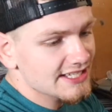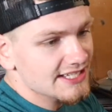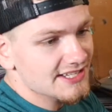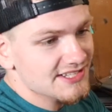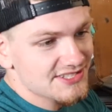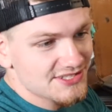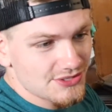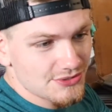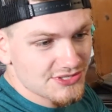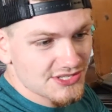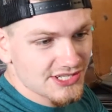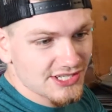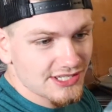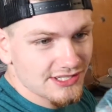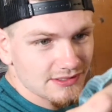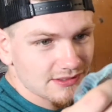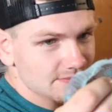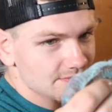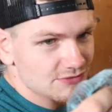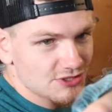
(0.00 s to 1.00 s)
is
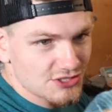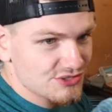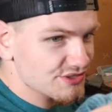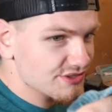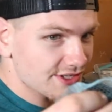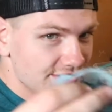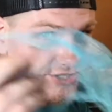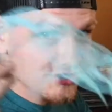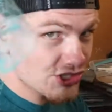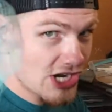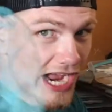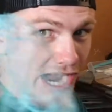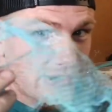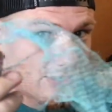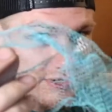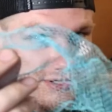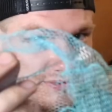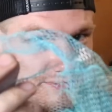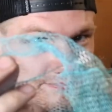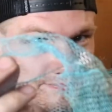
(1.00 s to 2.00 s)
using just a
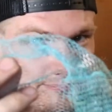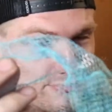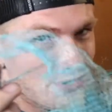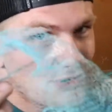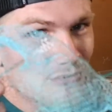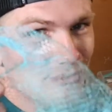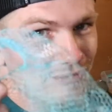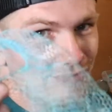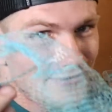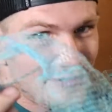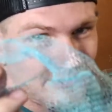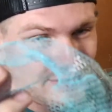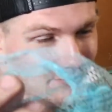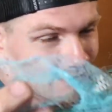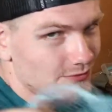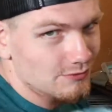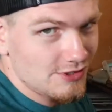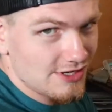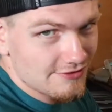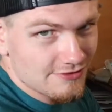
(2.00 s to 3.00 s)
shower poof, or
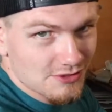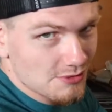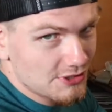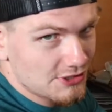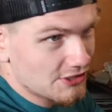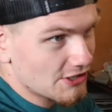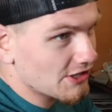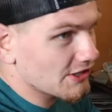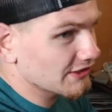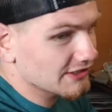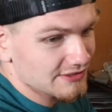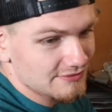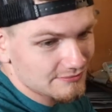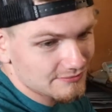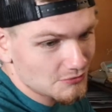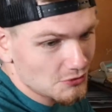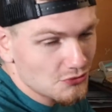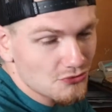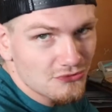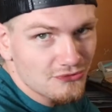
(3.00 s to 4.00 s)
whatever you want to call it.
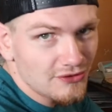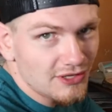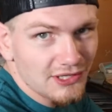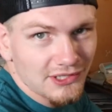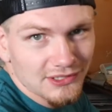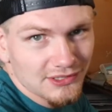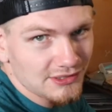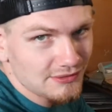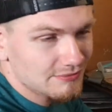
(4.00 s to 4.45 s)
Oofa or...